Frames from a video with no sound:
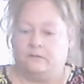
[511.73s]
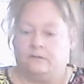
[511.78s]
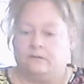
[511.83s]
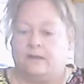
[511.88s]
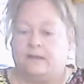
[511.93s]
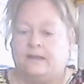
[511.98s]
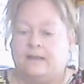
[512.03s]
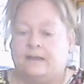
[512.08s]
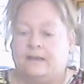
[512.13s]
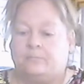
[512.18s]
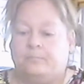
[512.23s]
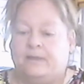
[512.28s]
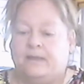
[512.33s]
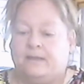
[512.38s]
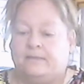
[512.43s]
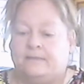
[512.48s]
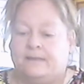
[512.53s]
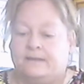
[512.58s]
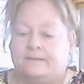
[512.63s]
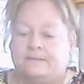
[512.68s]
I kind of
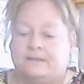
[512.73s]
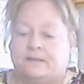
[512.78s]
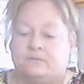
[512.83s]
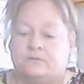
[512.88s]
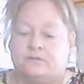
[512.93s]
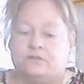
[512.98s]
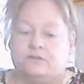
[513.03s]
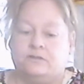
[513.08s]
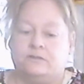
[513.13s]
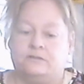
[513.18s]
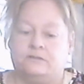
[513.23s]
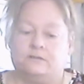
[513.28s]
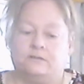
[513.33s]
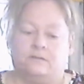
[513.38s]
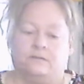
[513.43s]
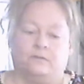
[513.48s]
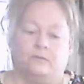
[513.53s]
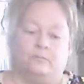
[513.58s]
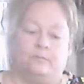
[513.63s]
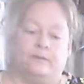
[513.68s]
packed that down just a
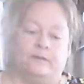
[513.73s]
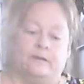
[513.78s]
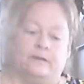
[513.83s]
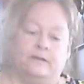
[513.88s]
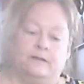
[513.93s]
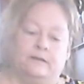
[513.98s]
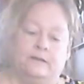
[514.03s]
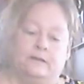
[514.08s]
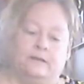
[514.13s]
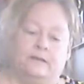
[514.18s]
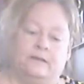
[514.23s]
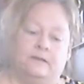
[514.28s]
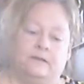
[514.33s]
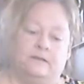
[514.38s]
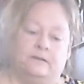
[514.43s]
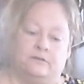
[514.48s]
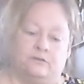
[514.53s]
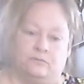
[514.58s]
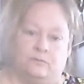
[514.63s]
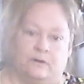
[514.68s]
little bit
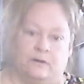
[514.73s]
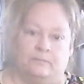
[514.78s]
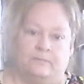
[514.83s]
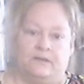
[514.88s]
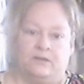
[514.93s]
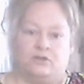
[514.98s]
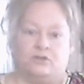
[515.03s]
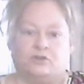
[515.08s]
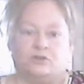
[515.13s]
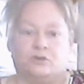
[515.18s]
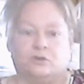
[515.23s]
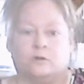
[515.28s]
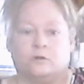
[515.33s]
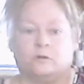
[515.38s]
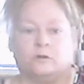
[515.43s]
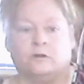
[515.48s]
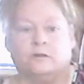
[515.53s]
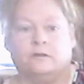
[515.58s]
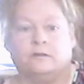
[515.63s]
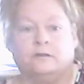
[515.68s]
because you want to make
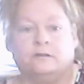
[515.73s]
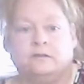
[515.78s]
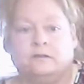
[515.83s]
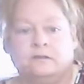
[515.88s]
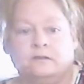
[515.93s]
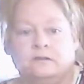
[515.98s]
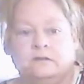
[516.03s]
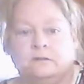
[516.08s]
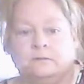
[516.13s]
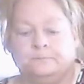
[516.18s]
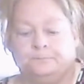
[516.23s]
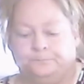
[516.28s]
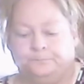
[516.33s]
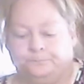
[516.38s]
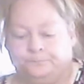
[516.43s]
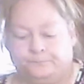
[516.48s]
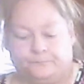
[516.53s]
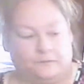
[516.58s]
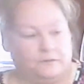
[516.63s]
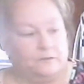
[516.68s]
sure
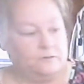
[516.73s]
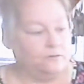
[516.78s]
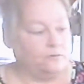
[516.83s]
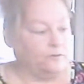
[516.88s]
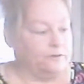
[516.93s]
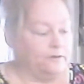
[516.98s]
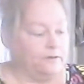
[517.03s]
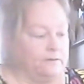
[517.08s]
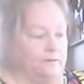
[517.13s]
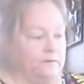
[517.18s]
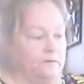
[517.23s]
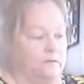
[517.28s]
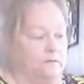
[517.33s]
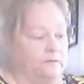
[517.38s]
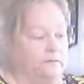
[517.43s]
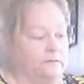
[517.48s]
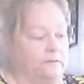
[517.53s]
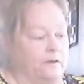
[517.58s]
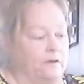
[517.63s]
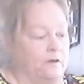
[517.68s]
you're getting it all
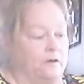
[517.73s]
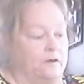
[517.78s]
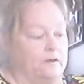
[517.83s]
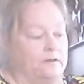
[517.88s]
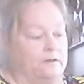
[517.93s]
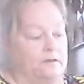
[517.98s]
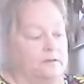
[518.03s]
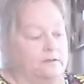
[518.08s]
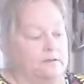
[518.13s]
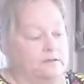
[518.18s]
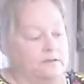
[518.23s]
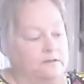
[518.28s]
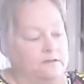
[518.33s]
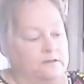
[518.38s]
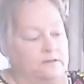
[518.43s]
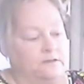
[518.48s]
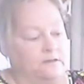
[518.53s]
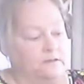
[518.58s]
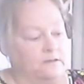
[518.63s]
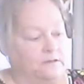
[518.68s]
in there.
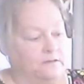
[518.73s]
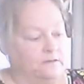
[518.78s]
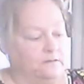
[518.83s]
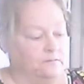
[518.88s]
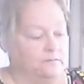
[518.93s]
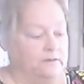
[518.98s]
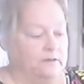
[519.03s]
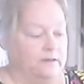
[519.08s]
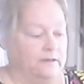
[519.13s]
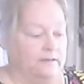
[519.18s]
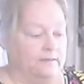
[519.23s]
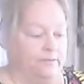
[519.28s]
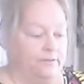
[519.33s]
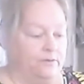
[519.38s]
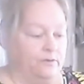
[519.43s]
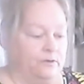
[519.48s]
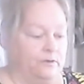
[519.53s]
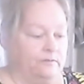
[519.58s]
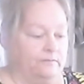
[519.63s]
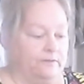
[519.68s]
Okay,
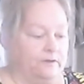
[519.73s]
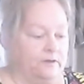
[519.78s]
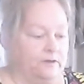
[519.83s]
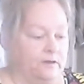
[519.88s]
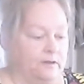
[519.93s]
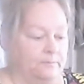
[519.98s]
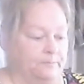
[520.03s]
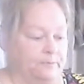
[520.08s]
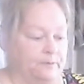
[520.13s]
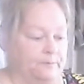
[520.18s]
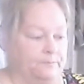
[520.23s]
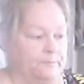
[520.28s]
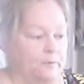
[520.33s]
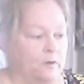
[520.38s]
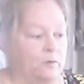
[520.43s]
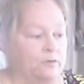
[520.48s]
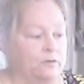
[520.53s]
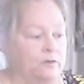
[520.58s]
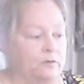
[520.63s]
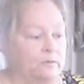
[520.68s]
1/3 of a cup.
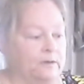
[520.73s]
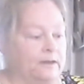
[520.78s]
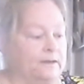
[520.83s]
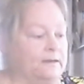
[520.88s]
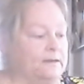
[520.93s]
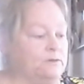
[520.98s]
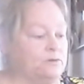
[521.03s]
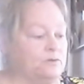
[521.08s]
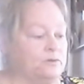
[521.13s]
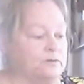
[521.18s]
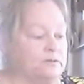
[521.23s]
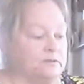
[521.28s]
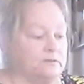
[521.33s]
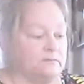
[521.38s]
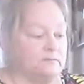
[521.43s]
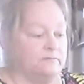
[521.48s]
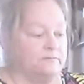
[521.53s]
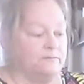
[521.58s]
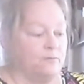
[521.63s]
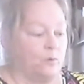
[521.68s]
Oh, you know what I need, Teresa? Is
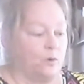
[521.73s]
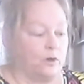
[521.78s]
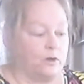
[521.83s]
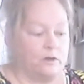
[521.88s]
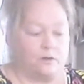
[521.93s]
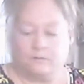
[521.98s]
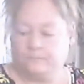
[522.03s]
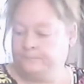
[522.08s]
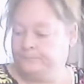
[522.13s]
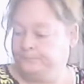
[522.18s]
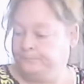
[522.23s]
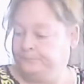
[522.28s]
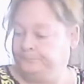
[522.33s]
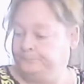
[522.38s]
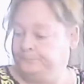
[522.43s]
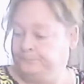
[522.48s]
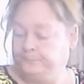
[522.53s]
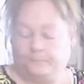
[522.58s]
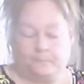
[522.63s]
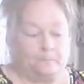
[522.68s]
a fork.
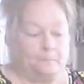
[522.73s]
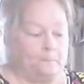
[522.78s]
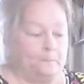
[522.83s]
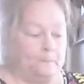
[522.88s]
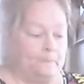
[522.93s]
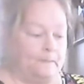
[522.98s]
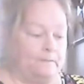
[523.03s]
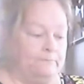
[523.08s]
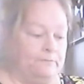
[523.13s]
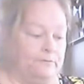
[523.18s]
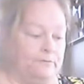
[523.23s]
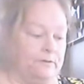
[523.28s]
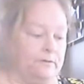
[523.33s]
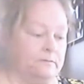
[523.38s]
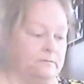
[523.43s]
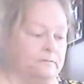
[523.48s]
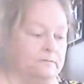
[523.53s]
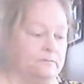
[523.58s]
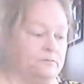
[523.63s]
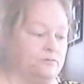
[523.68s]
Okay.
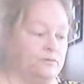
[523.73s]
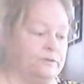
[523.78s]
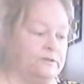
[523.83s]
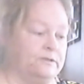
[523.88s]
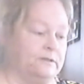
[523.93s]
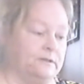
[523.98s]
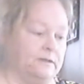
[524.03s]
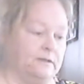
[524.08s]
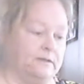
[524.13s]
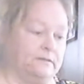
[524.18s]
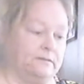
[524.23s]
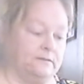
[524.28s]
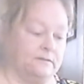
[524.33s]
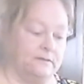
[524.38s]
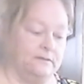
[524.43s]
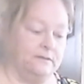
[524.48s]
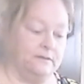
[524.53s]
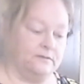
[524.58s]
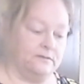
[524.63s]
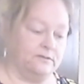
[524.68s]
Teresa can get
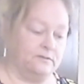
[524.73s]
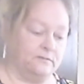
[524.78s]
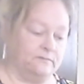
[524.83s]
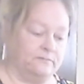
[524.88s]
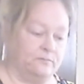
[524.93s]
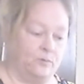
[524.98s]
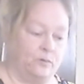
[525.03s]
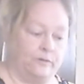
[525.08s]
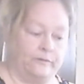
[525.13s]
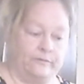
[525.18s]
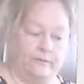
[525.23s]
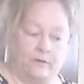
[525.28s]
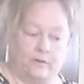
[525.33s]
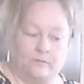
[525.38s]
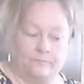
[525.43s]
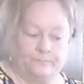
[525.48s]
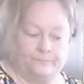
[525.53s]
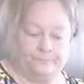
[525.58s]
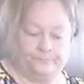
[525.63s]
us the fork there.